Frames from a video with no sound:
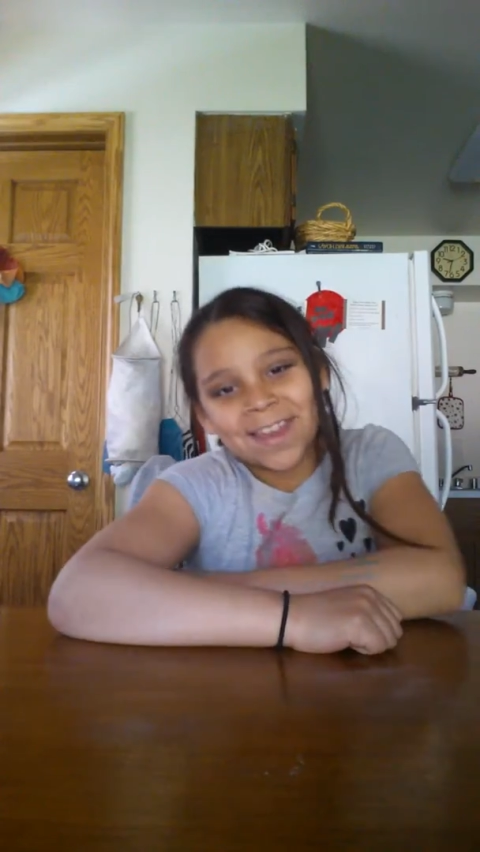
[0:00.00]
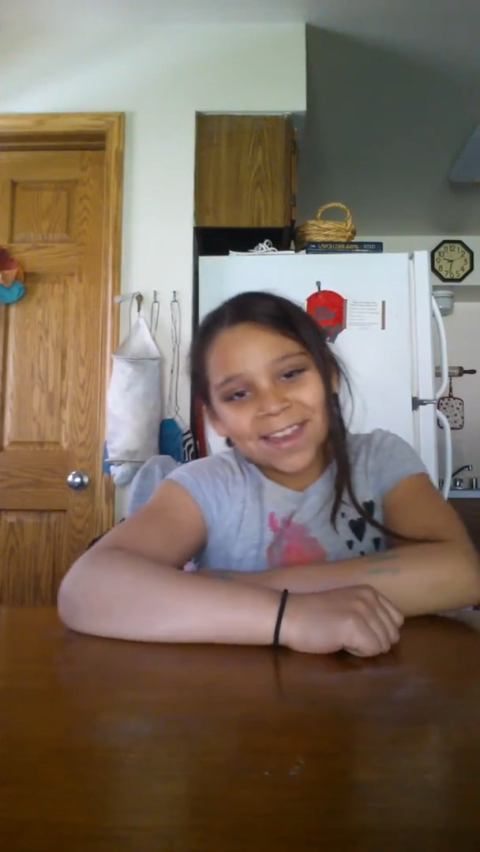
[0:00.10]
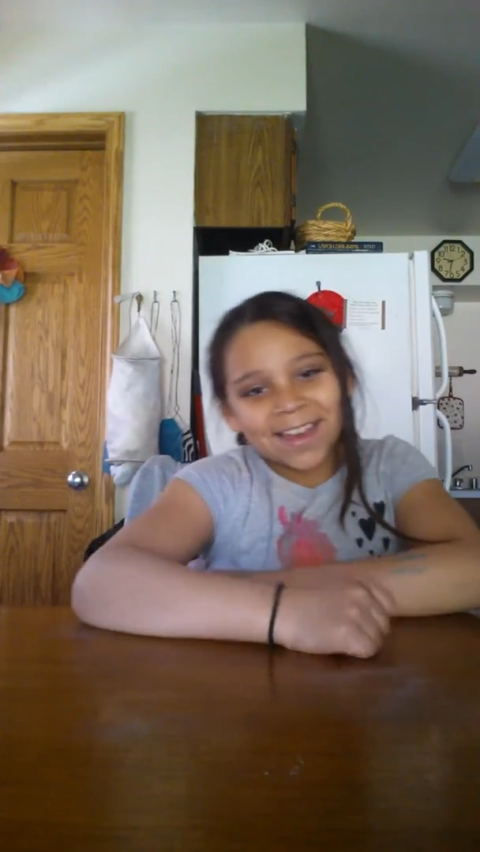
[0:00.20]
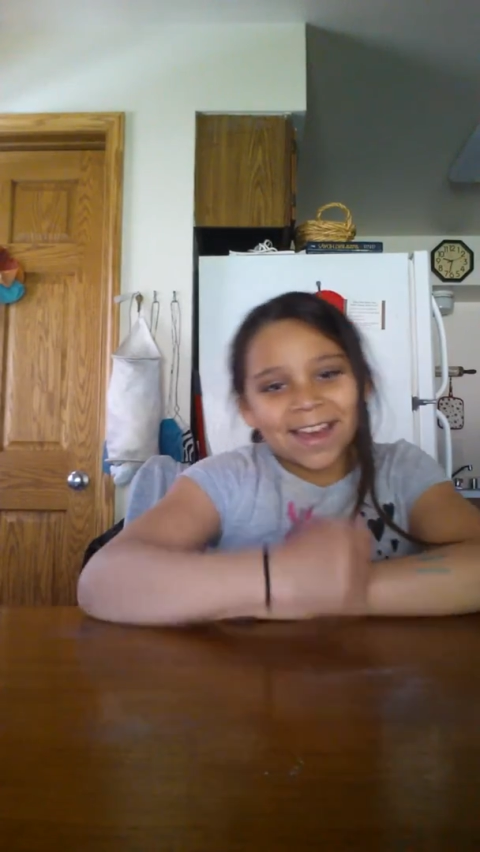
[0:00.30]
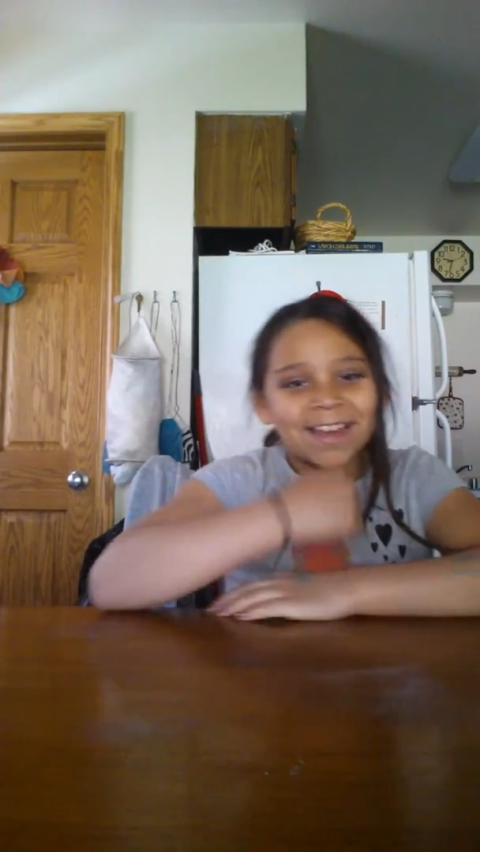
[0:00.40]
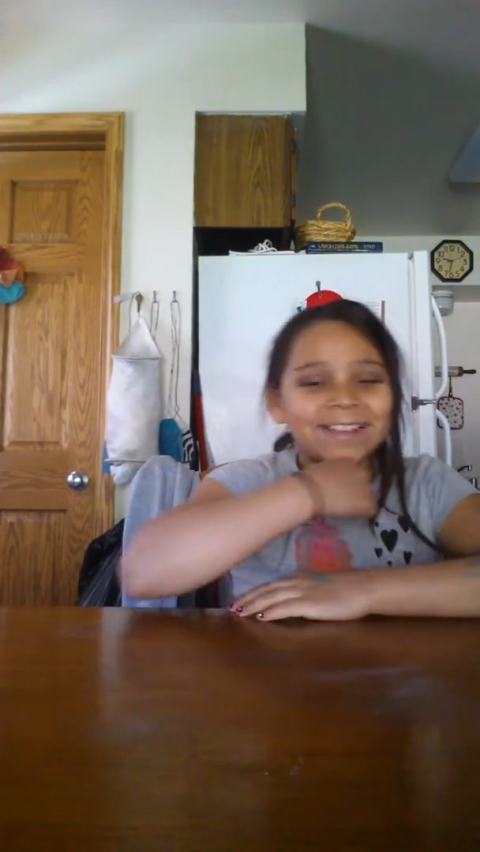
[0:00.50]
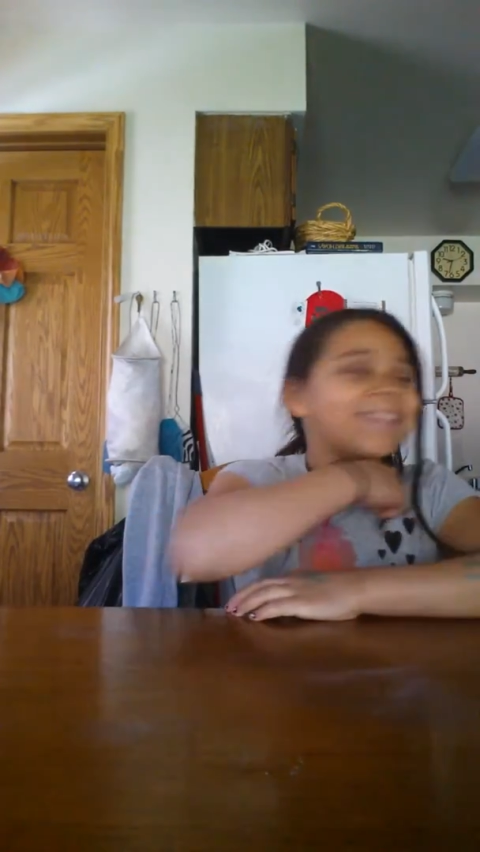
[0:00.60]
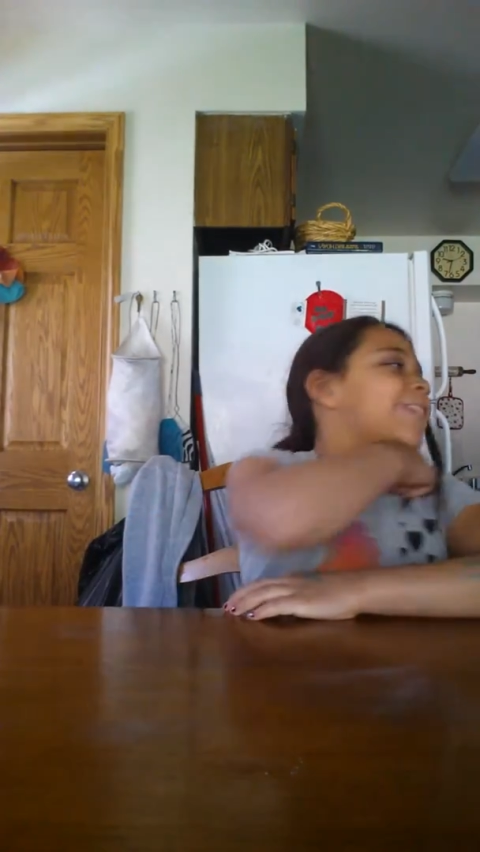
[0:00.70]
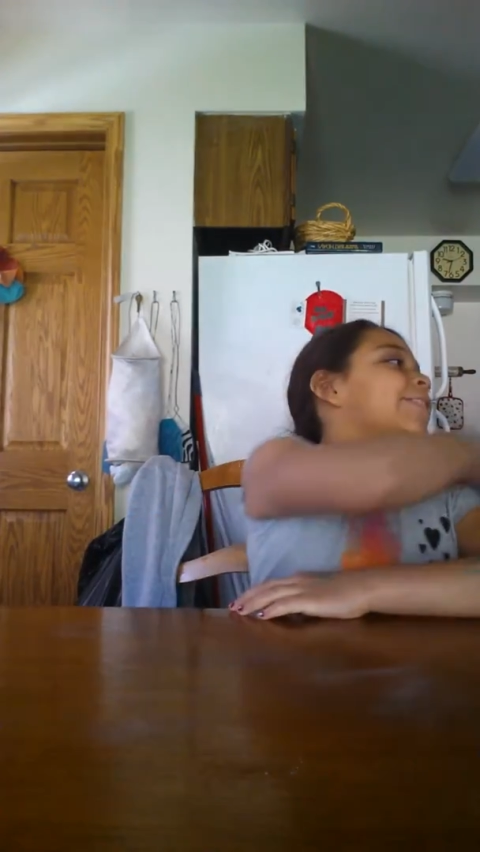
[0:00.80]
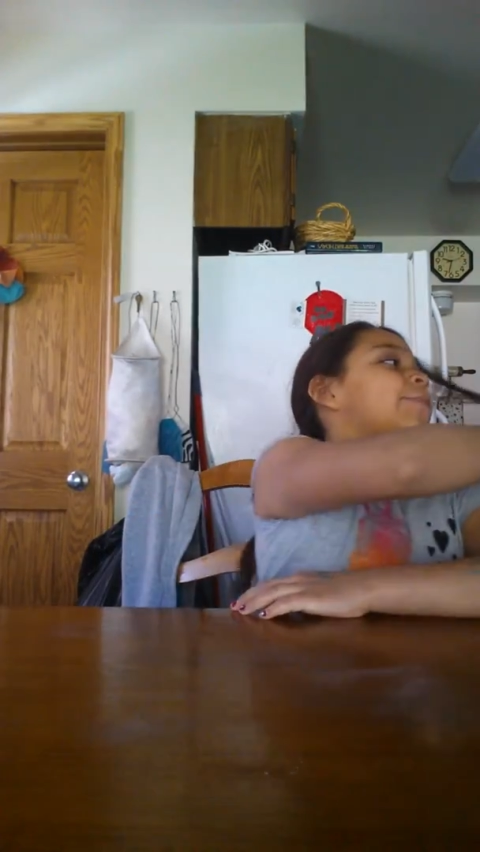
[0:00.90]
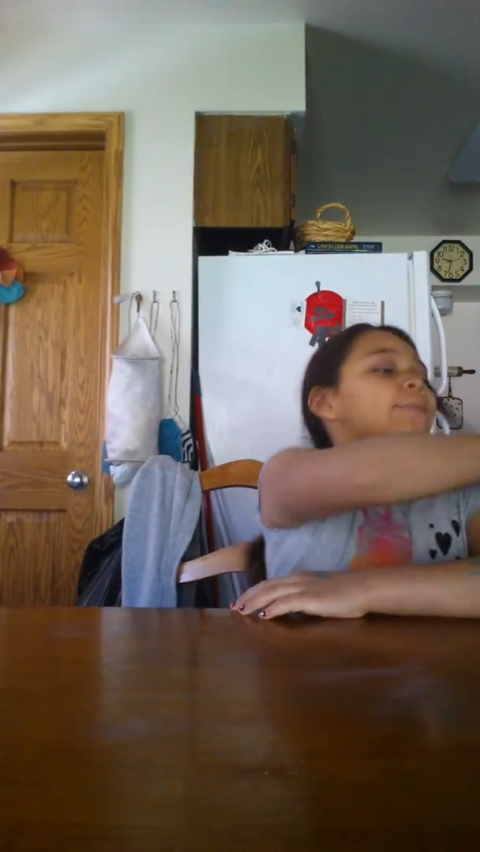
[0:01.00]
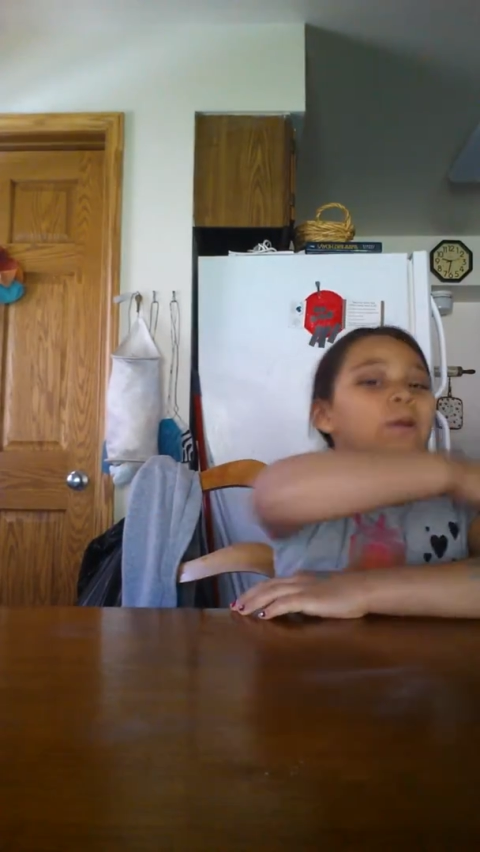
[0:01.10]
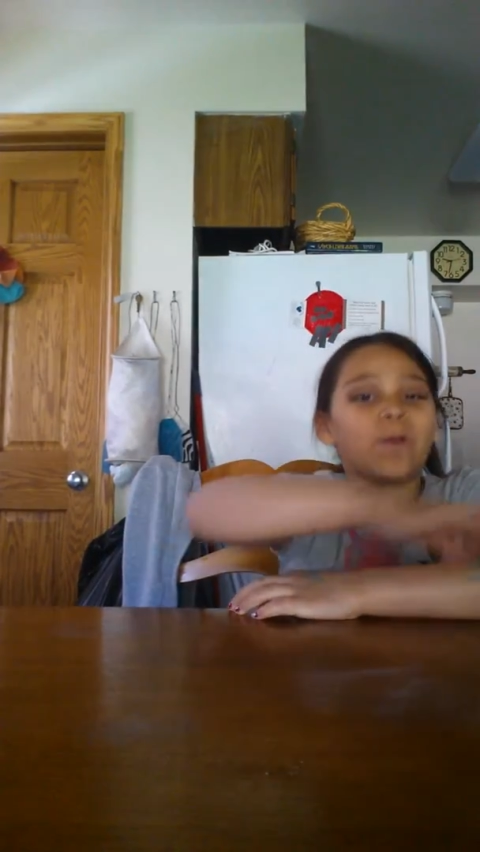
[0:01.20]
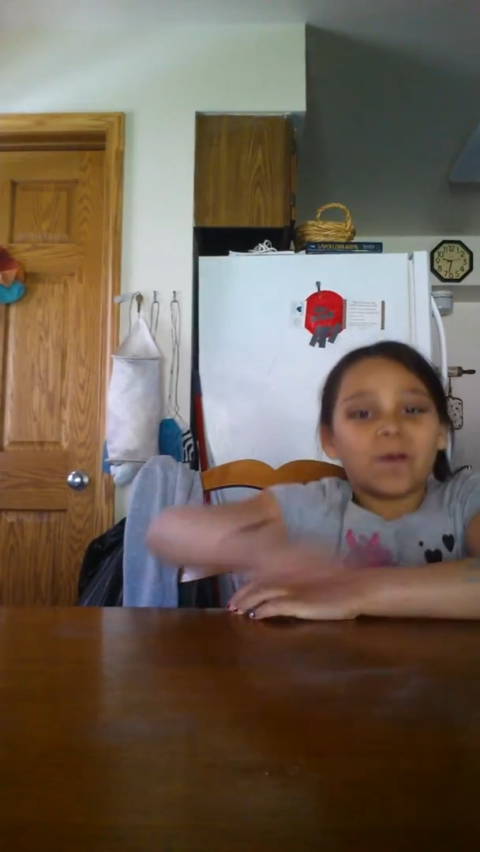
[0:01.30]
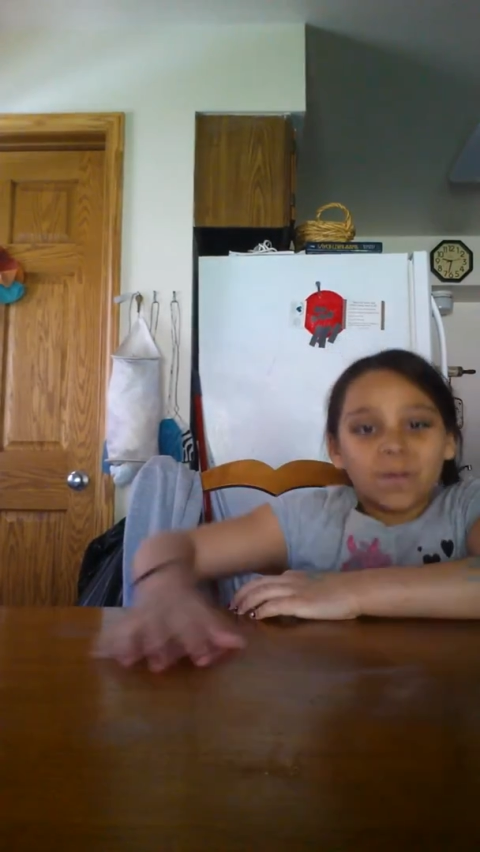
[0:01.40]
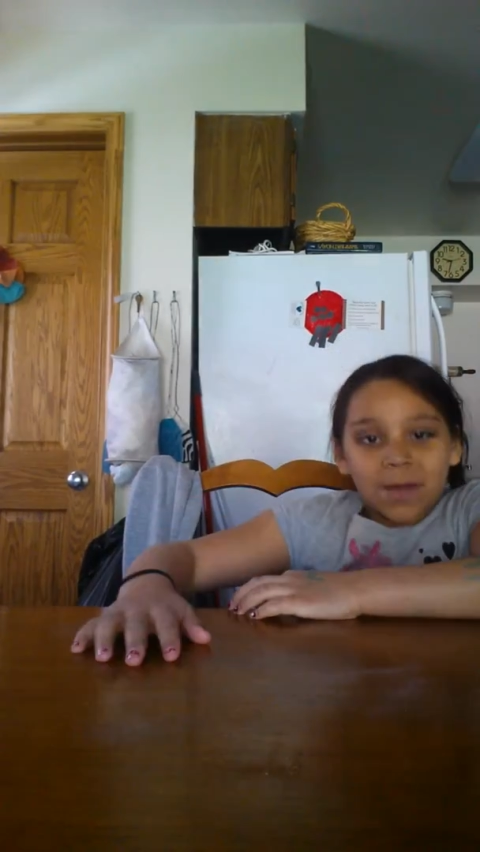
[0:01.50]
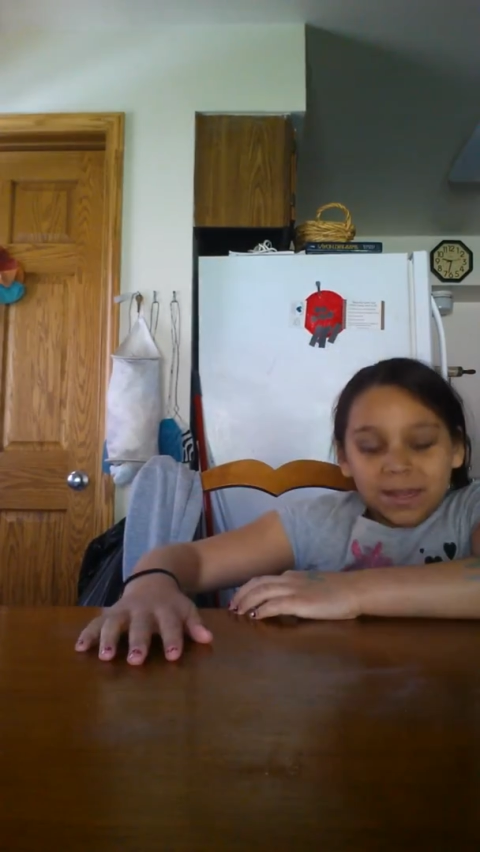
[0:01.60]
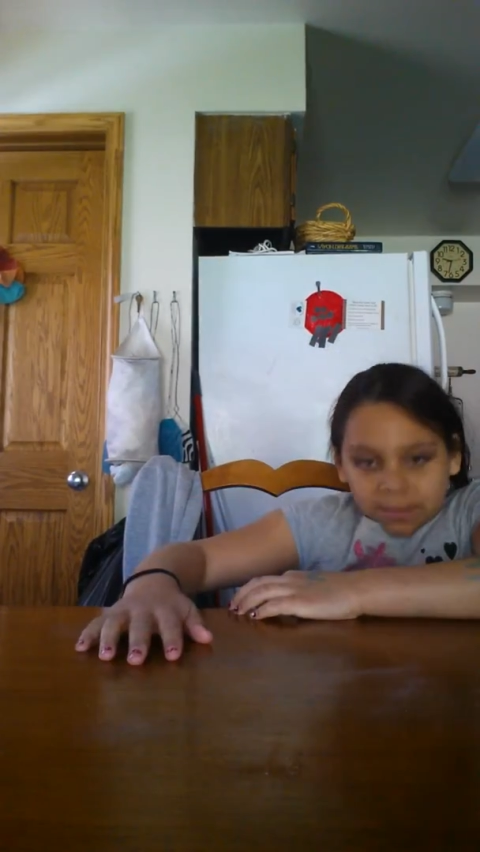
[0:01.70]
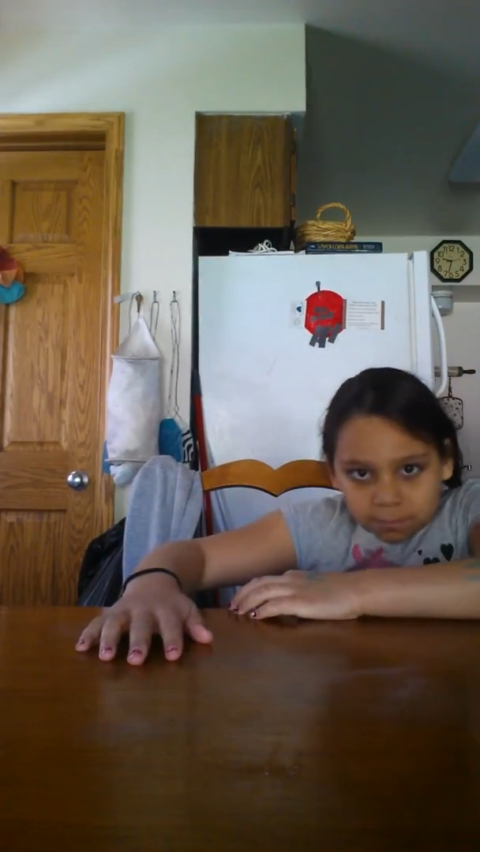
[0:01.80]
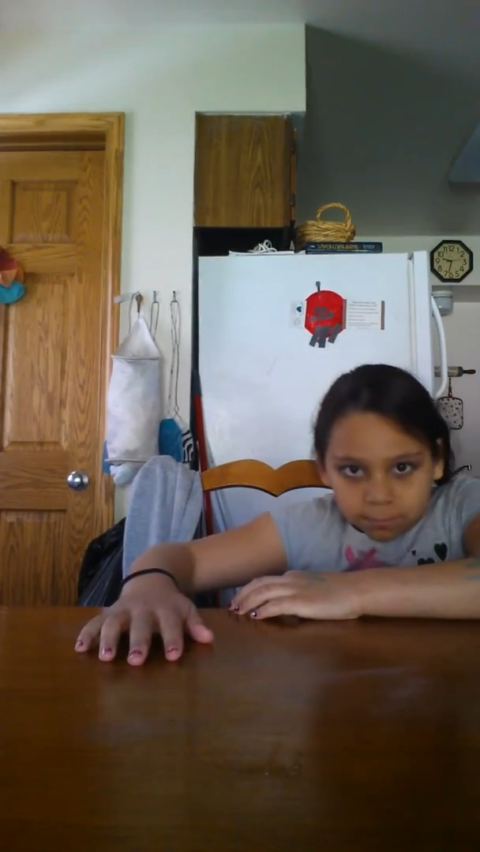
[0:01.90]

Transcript: Hey guys, welcome back